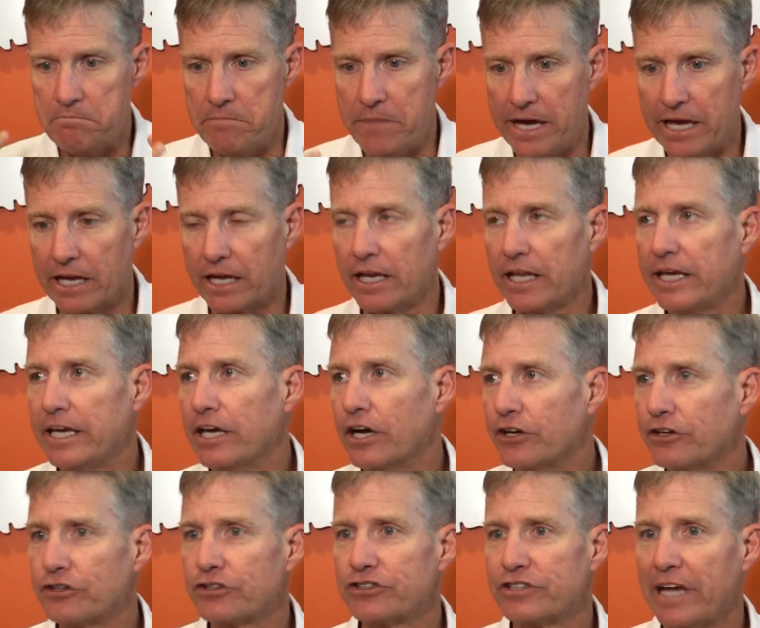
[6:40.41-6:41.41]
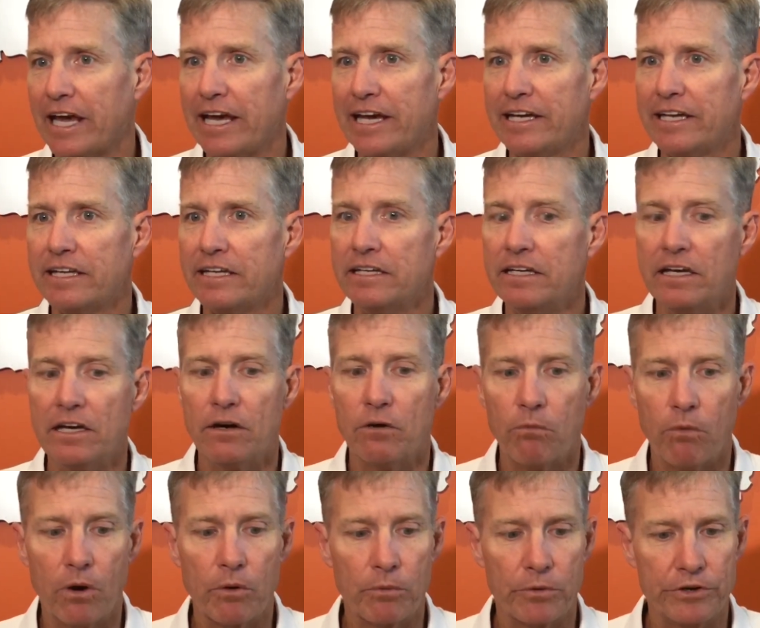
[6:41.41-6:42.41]
mentally understanding
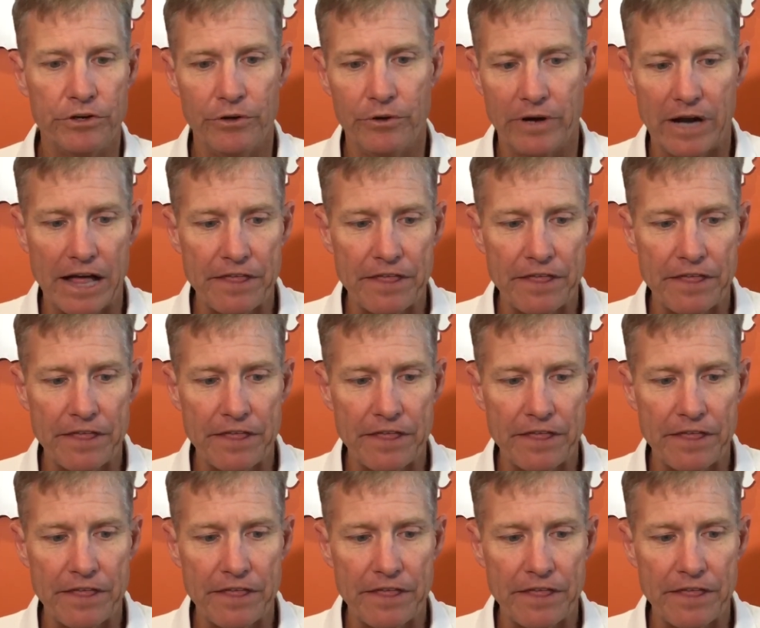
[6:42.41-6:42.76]
what we're doing.